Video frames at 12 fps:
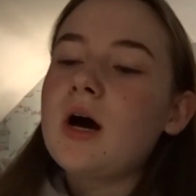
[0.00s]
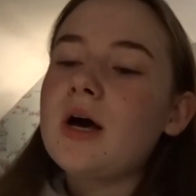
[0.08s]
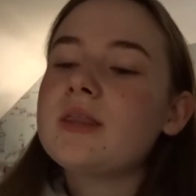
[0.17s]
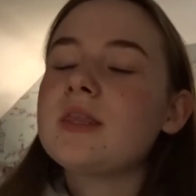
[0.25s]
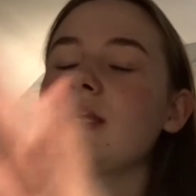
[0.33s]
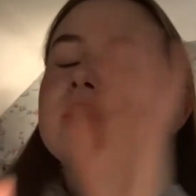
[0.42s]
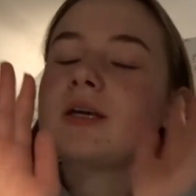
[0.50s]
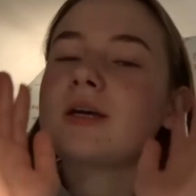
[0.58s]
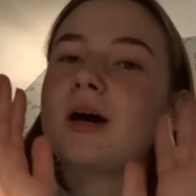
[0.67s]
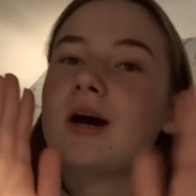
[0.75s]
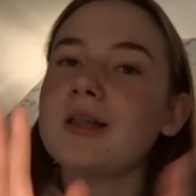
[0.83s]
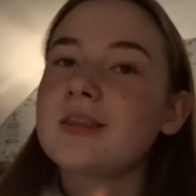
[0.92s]
I
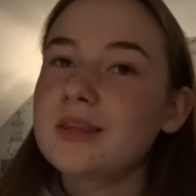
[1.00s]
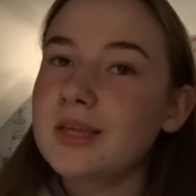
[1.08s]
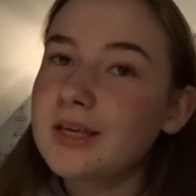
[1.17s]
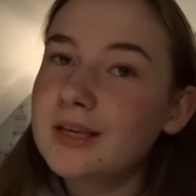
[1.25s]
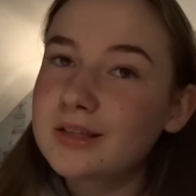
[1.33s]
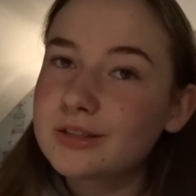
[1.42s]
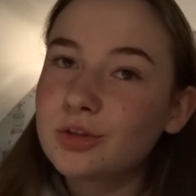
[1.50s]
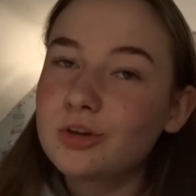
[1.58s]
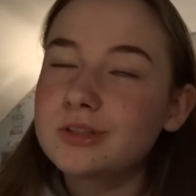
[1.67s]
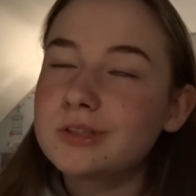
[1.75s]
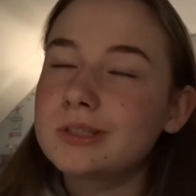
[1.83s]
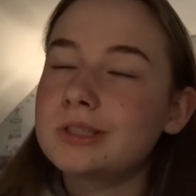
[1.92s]
think,
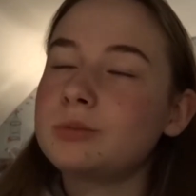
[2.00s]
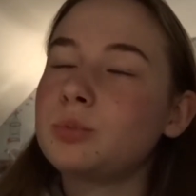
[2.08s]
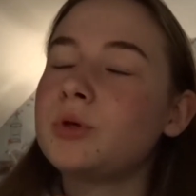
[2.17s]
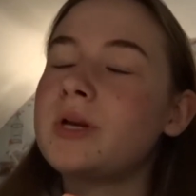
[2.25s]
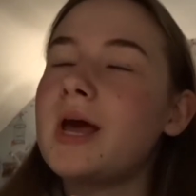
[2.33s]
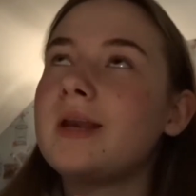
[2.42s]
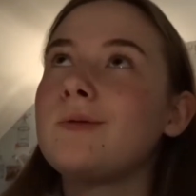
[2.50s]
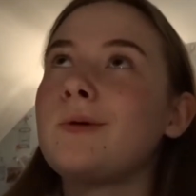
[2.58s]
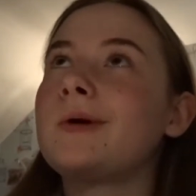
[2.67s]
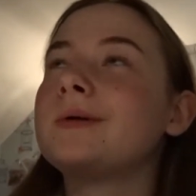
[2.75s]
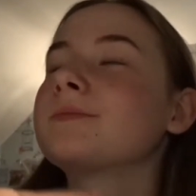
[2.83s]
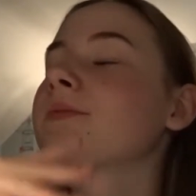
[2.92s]
sorry to disappoint
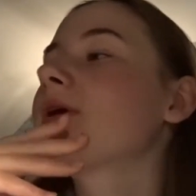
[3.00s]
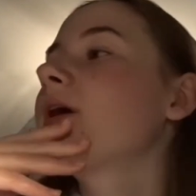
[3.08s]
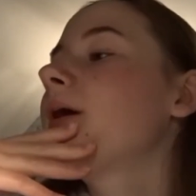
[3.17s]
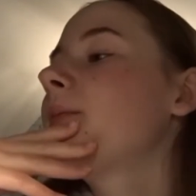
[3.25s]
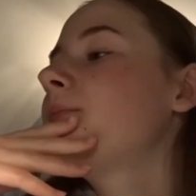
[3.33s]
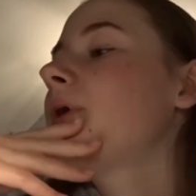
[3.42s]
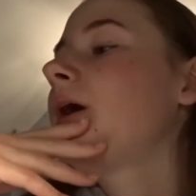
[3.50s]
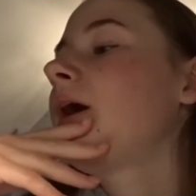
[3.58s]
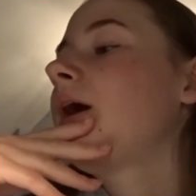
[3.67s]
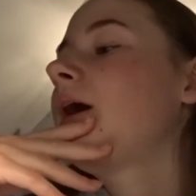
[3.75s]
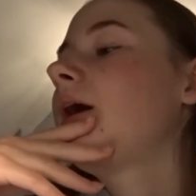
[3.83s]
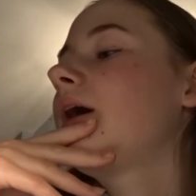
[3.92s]
anyone,
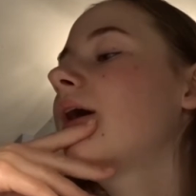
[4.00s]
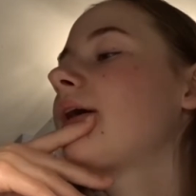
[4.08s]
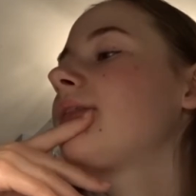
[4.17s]
but I